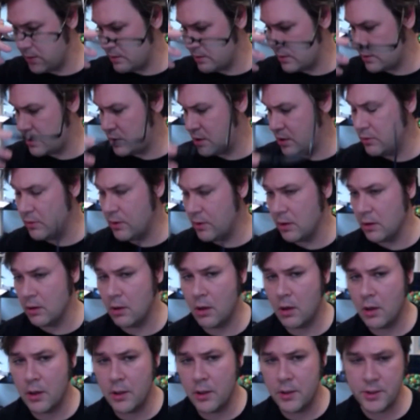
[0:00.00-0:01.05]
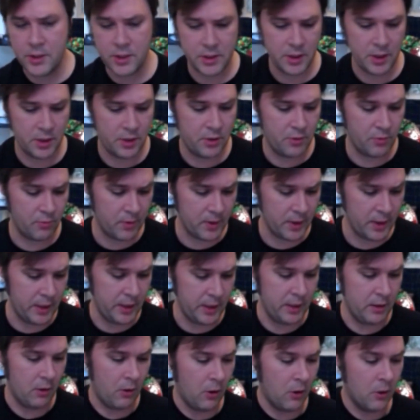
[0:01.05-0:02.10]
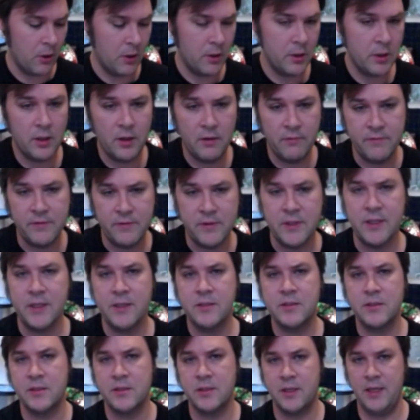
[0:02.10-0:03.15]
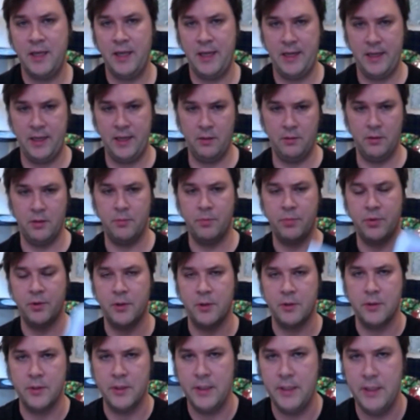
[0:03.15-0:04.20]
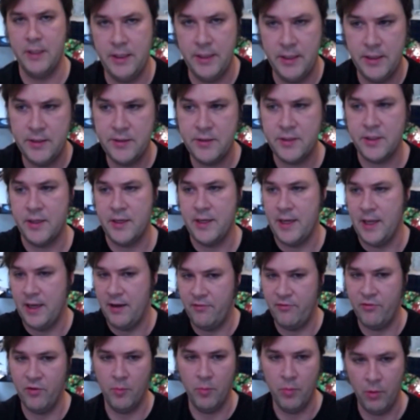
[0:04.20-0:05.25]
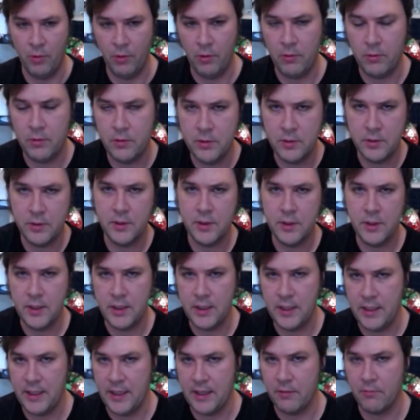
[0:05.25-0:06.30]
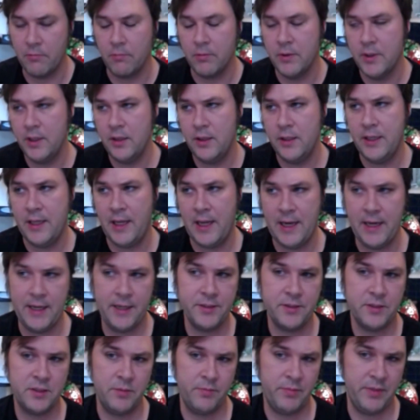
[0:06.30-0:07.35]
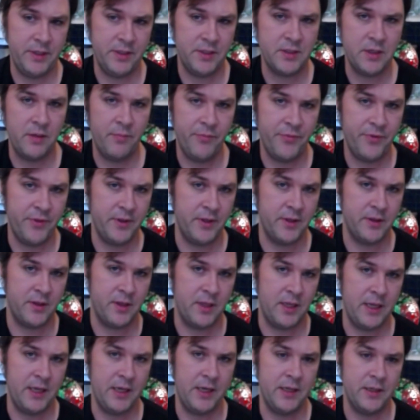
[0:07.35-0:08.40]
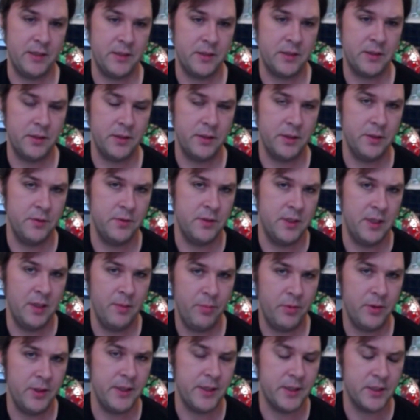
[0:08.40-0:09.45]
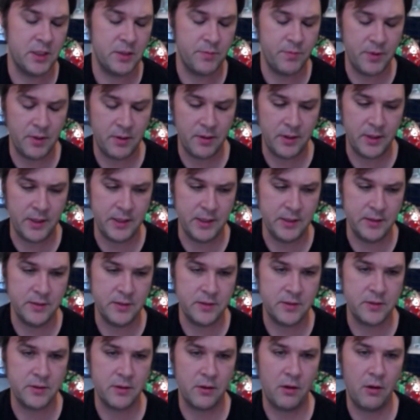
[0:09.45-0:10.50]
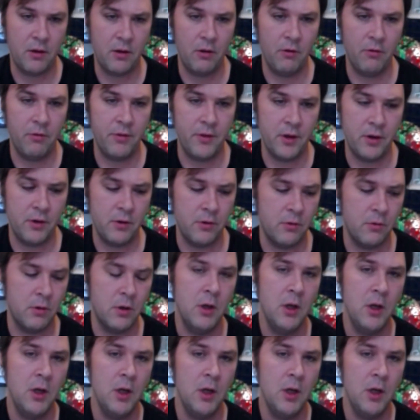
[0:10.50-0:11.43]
to a large degree, art of this caliber is ineffable. It really has to be something that you deeply experience, although